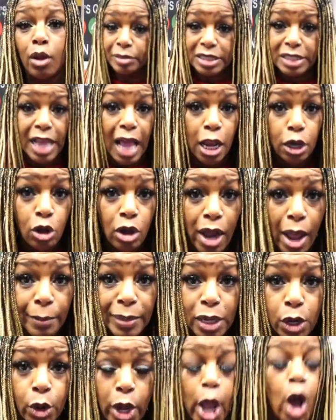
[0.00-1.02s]
Let me see how long I've
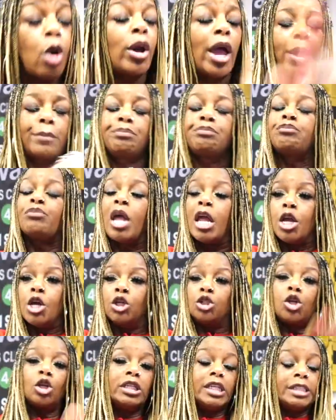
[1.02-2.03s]
been on here. Okay.
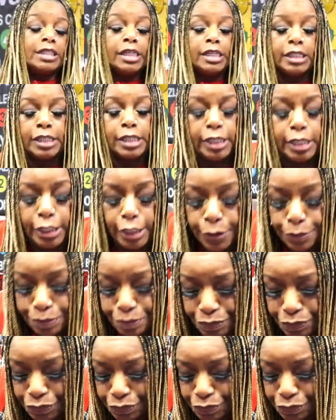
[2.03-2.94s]
So listen, listen, listen.